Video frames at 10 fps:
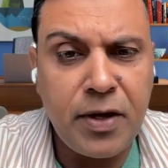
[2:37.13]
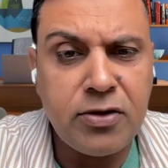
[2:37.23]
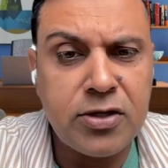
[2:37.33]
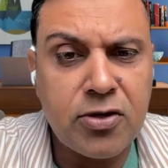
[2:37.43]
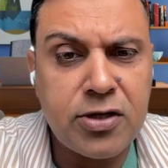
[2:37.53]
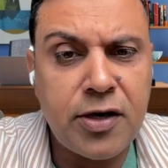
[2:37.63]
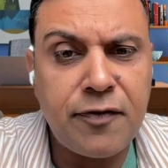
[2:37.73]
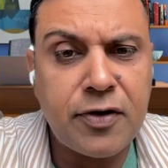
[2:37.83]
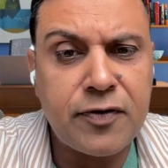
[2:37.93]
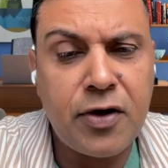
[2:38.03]
uses
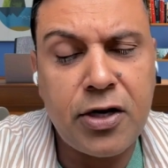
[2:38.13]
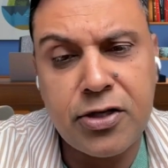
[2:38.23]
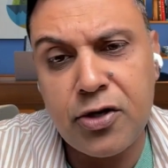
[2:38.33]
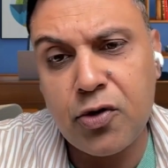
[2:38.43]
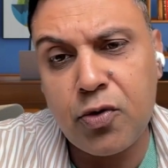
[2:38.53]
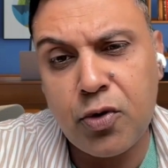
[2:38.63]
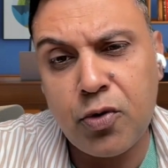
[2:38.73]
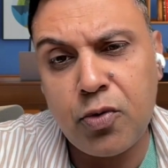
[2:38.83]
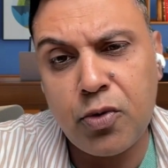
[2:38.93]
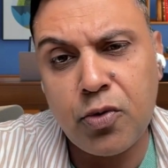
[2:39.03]
oxidative phosphorylation to
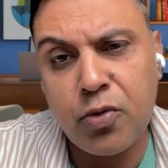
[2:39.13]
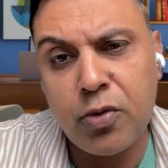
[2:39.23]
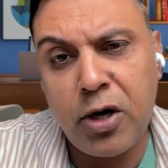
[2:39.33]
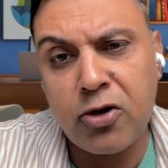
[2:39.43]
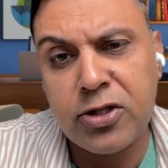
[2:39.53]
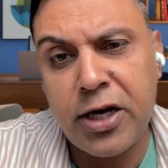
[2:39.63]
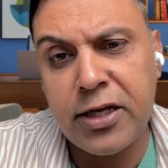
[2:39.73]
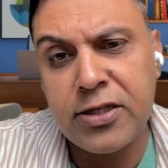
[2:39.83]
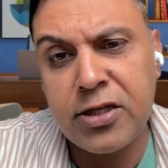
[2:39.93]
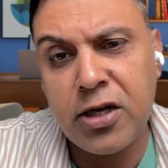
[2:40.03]

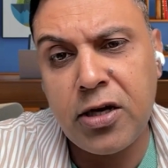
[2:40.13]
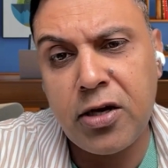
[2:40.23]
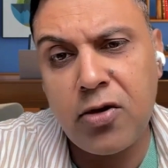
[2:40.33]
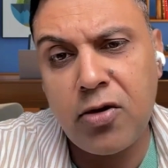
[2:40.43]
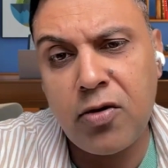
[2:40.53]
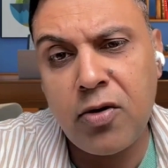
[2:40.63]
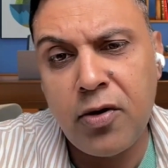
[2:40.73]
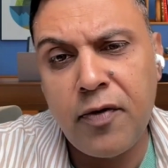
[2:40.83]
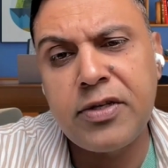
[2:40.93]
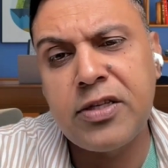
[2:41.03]
oxidize,
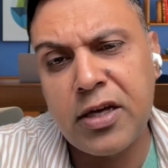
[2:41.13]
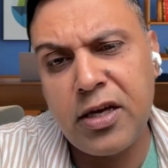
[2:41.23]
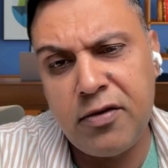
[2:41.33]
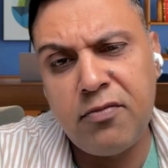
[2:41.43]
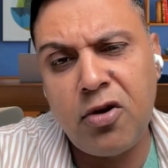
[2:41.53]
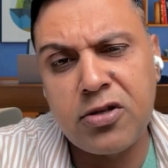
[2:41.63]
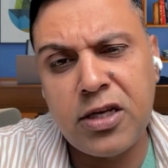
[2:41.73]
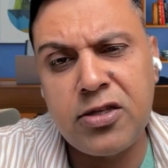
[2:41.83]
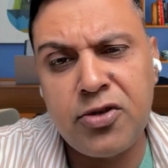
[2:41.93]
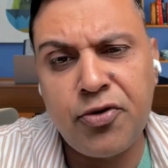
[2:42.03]
which is again
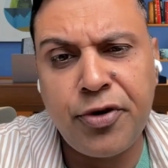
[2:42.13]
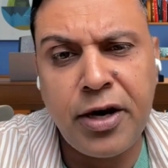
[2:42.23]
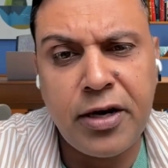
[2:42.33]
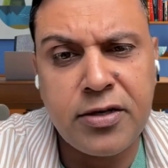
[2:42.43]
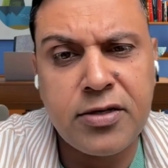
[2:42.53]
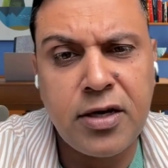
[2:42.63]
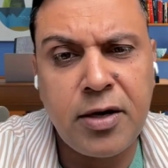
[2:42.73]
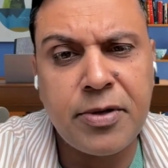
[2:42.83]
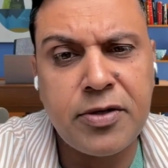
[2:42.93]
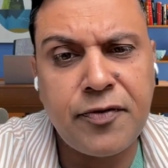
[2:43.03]
oxidize nutrients
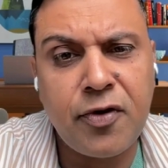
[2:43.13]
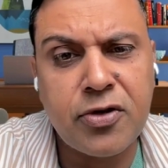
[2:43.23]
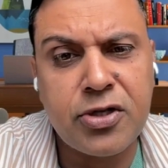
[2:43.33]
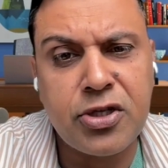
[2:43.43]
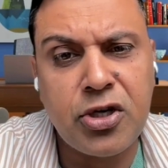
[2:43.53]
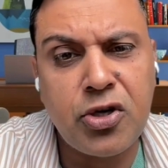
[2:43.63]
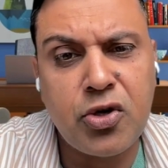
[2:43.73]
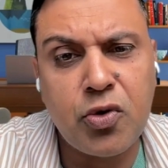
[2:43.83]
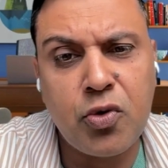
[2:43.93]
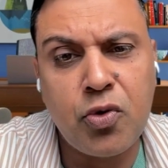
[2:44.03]
in terms of oxygen
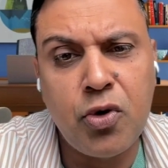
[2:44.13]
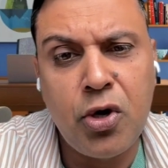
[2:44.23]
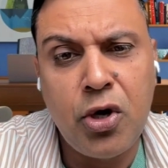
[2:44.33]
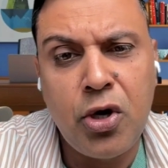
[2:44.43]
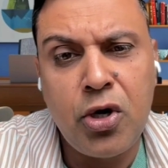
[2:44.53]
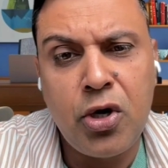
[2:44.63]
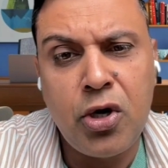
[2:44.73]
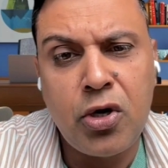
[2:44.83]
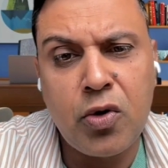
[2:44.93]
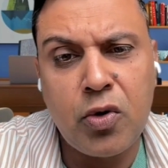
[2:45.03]
to
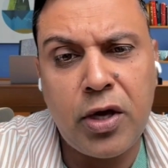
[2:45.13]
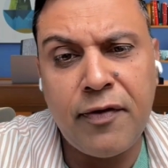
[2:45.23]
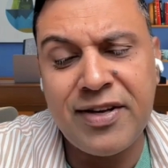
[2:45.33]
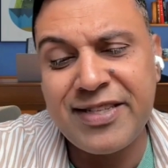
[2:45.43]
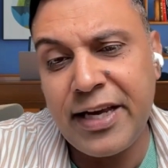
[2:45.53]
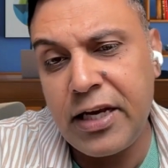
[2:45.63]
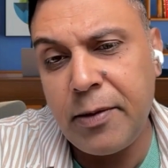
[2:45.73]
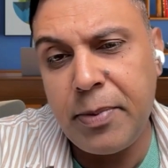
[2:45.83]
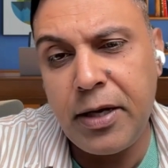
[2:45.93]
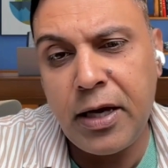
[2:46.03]
give us
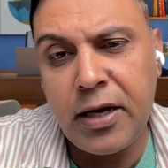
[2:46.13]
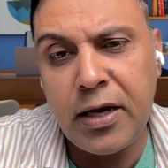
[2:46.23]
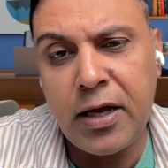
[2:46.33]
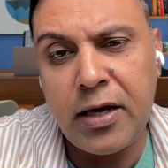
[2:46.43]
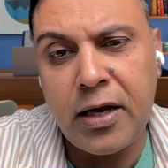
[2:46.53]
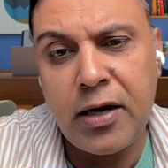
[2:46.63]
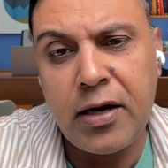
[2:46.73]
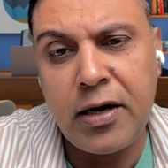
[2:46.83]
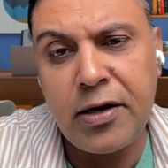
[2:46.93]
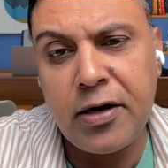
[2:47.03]
ATP and
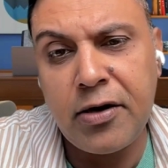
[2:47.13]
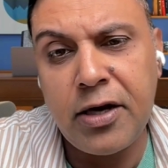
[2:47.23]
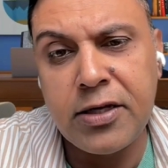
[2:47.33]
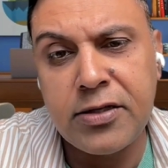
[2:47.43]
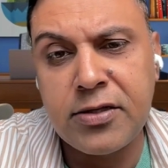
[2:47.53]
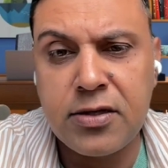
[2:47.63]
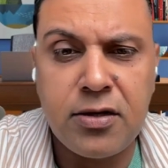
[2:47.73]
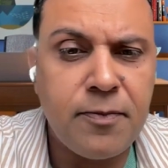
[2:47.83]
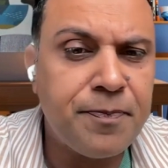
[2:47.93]
in turn raise